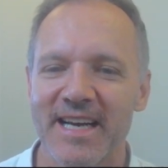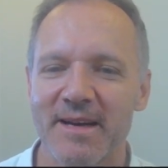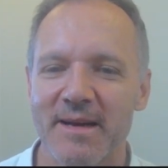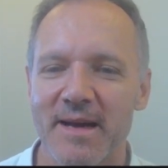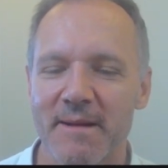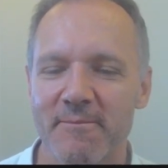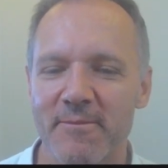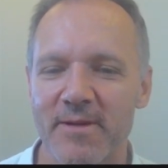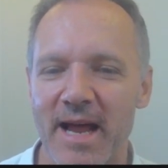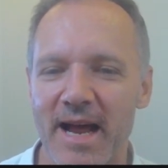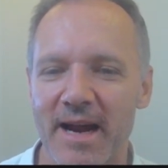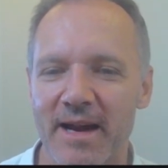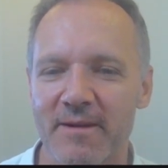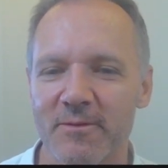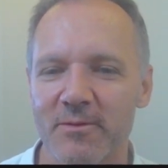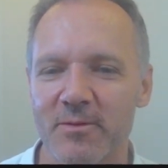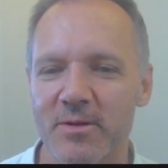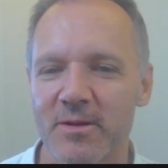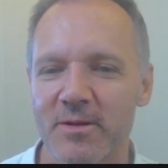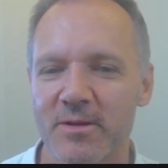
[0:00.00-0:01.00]
and black
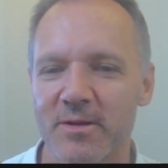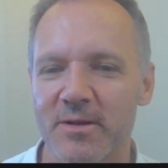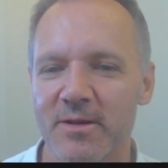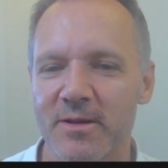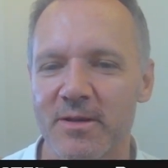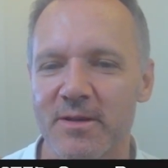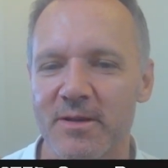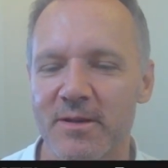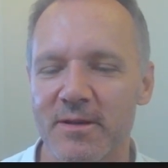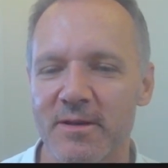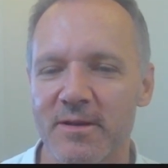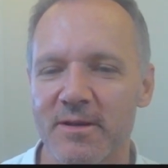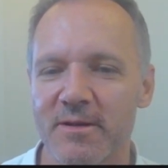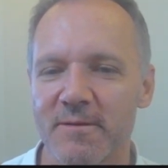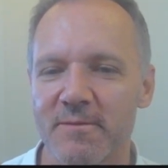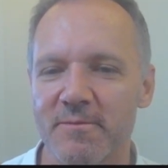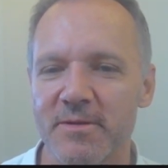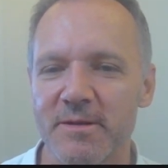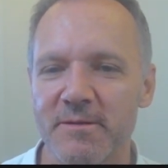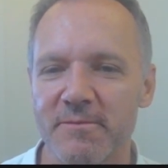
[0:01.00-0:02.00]

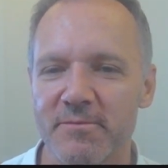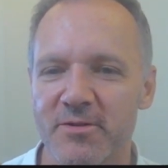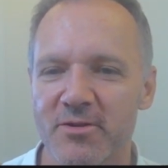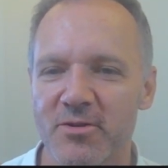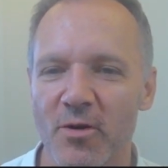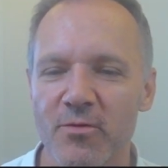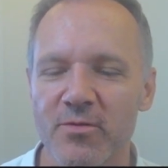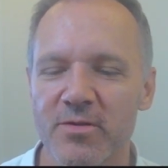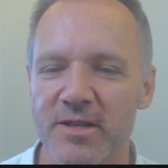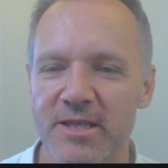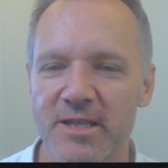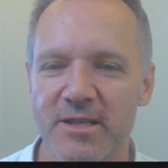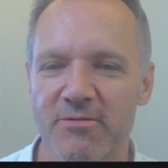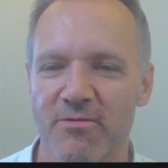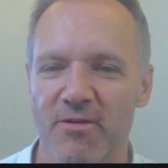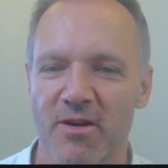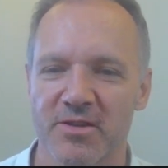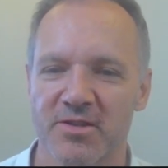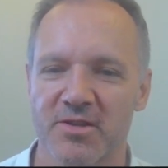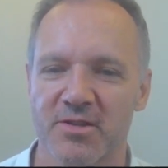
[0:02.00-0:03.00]
will be totally
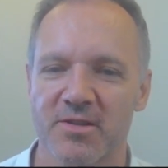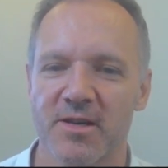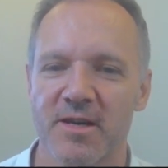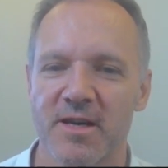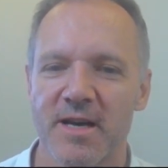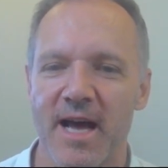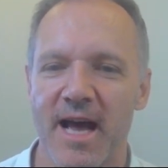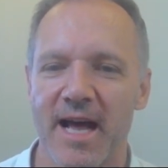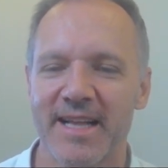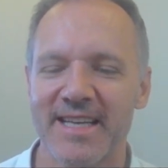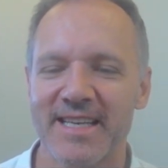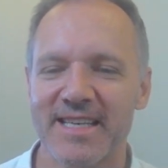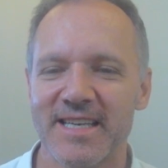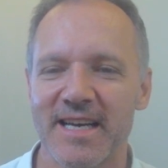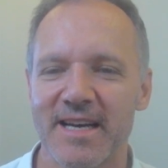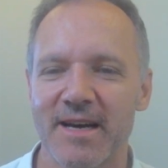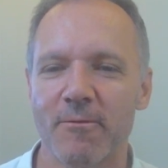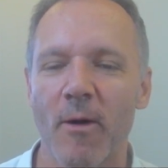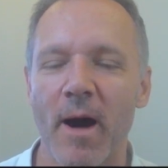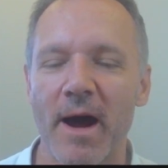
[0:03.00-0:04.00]
crushed, and
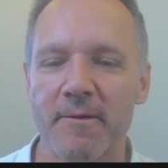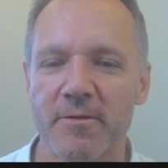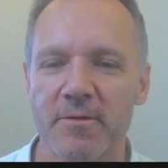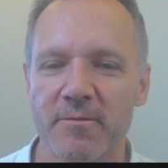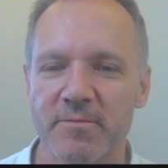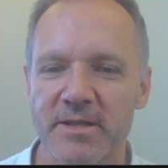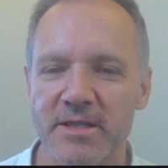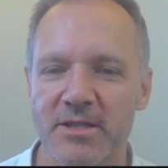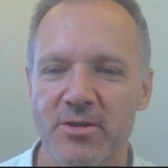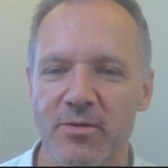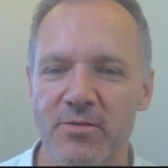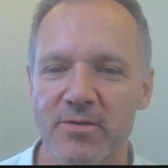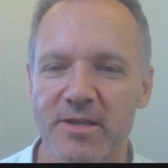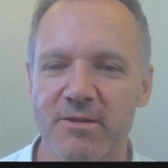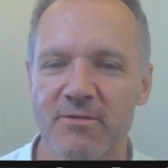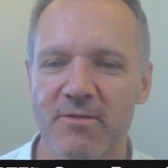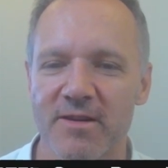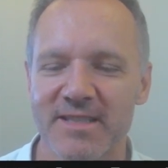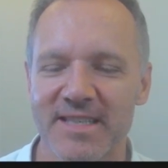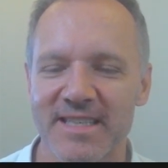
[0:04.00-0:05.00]
white will be totally
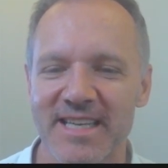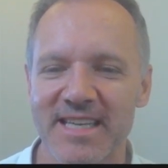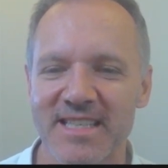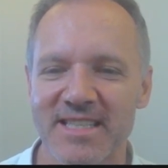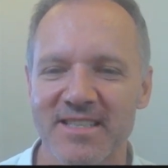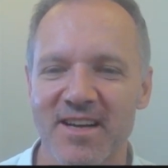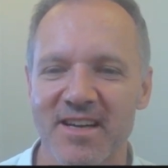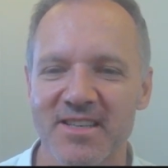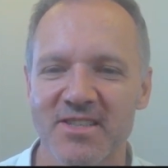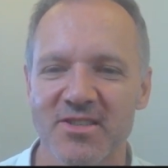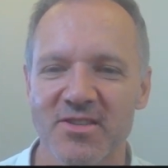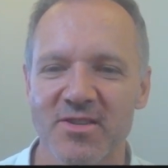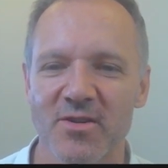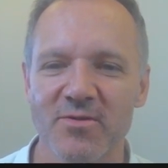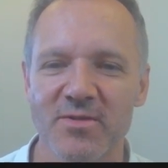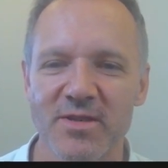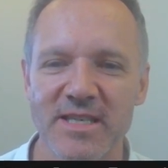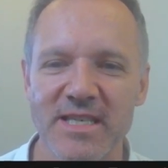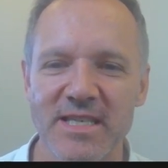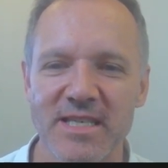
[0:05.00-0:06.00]
crushed, and that's not
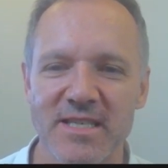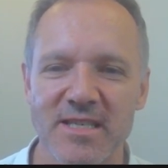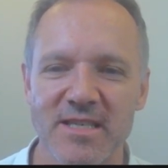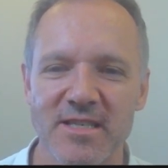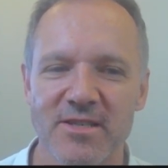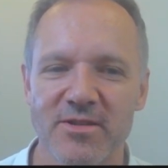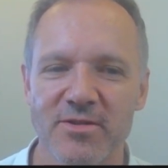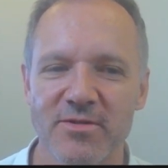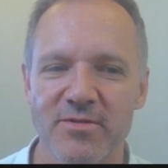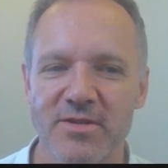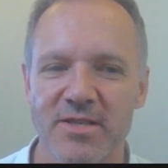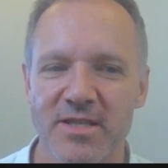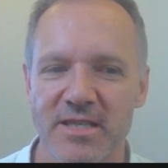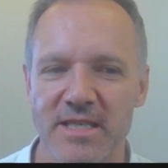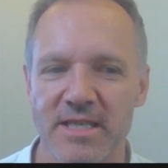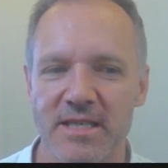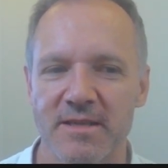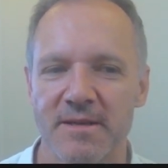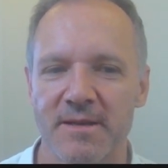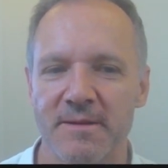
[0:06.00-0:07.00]
so easy to
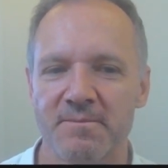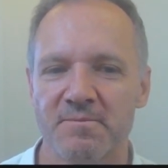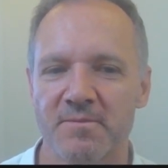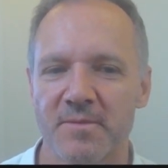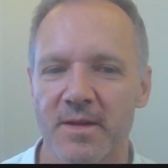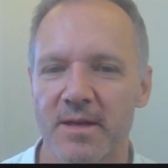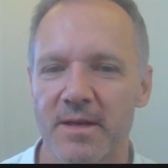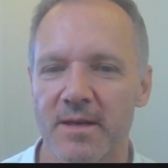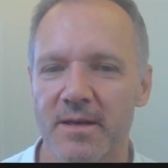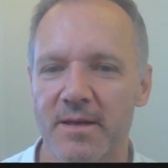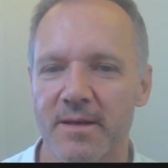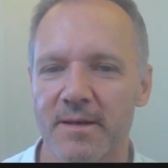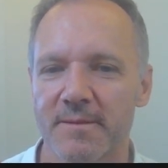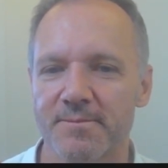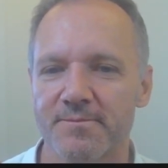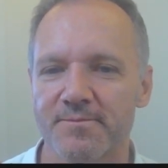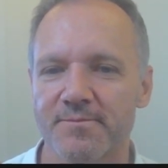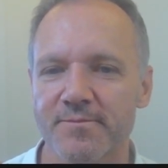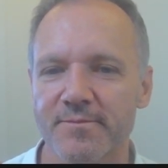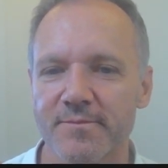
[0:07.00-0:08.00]
see.
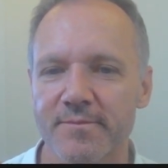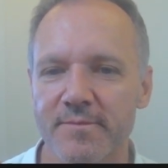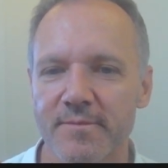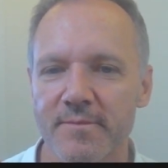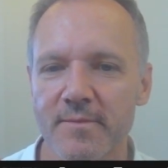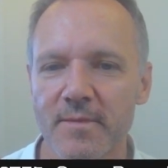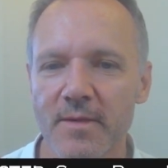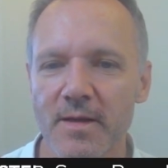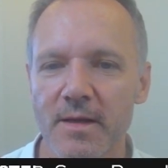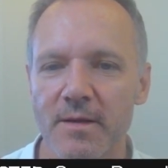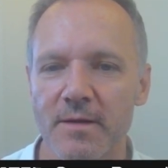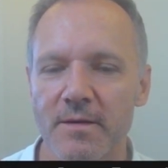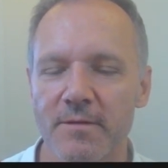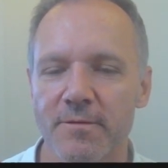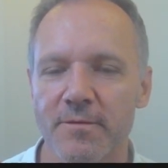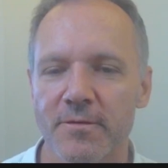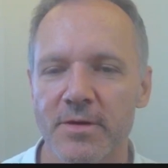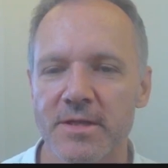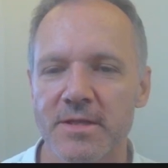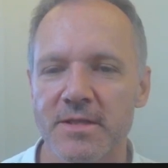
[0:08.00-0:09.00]
Um,
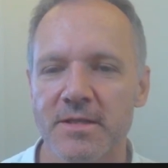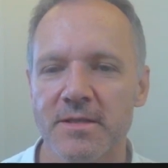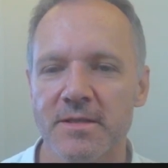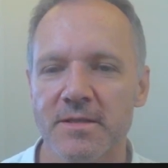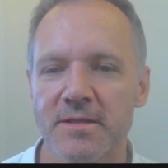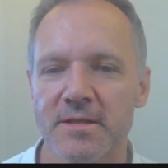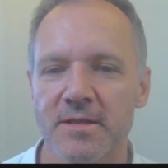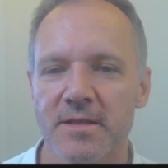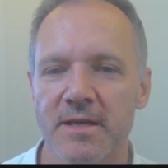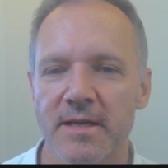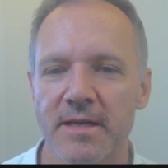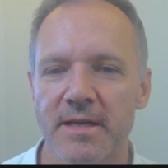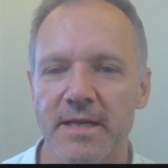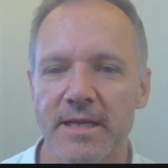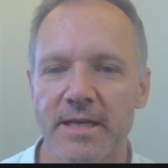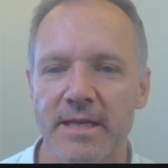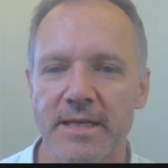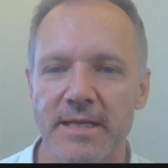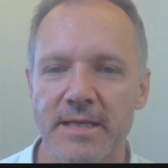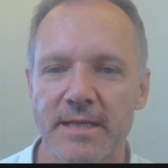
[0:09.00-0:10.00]
for instance,
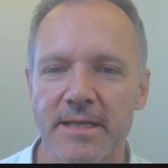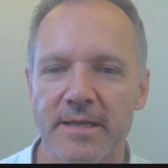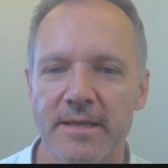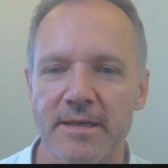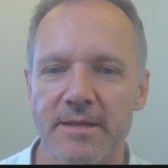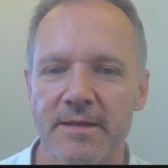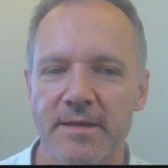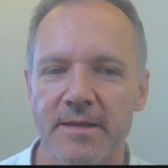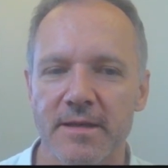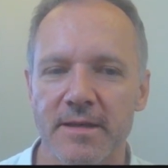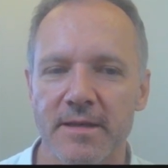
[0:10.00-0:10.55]
here,